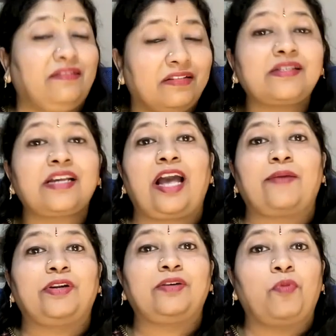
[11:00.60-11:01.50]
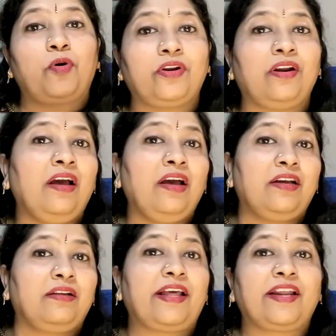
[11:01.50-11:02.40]
this hybrid model,
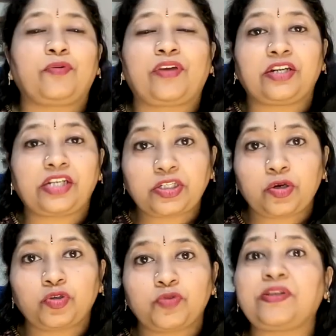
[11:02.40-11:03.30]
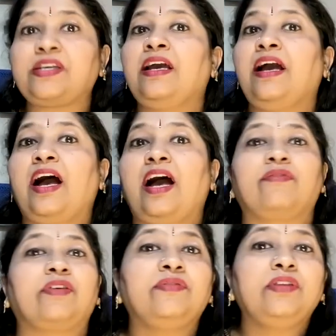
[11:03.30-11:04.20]
then you can reach out to me. I
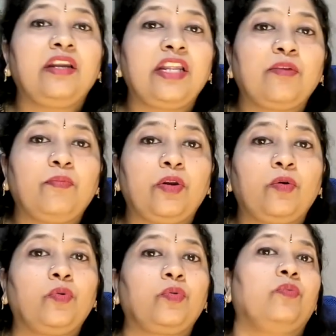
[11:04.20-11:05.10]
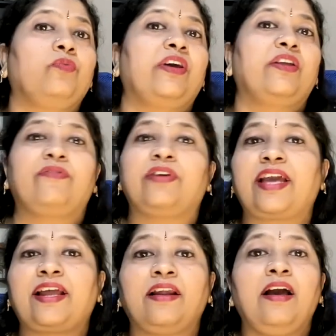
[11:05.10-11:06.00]
have given a link below where we
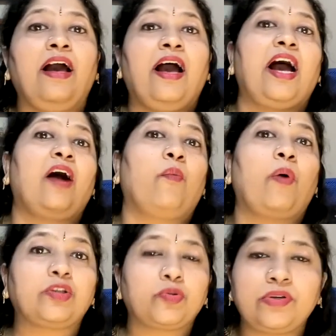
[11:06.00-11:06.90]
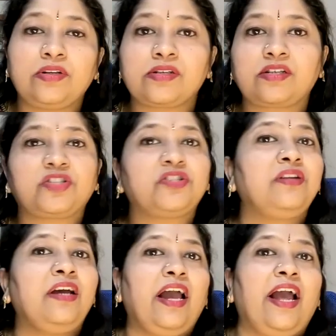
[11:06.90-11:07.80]
can have one-to-one
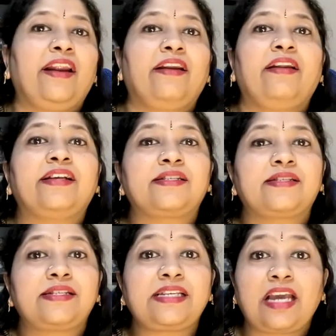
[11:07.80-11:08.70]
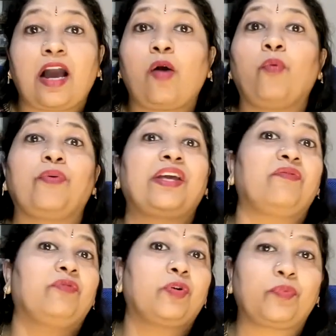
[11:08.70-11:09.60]
discussion, and let's see how we
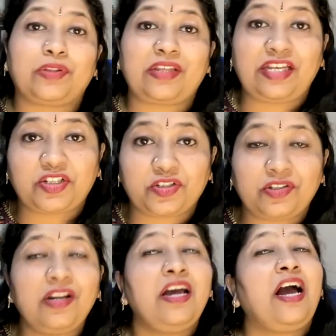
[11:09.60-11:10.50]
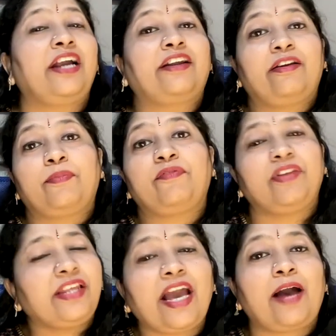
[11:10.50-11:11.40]
can work with each other, and I'll be
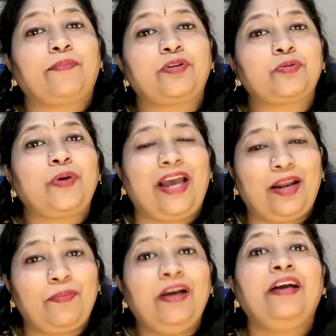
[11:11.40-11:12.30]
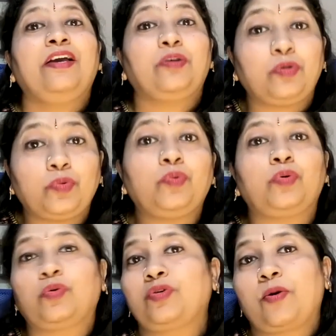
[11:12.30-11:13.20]
very happy to help you
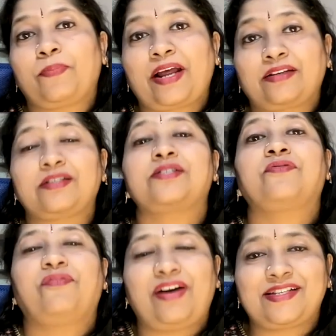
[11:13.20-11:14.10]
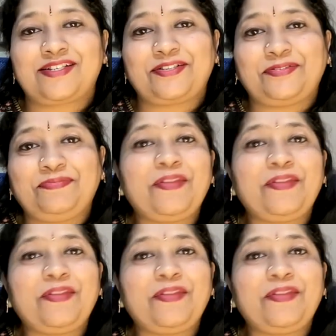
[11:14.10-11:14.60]
grow your practice faster.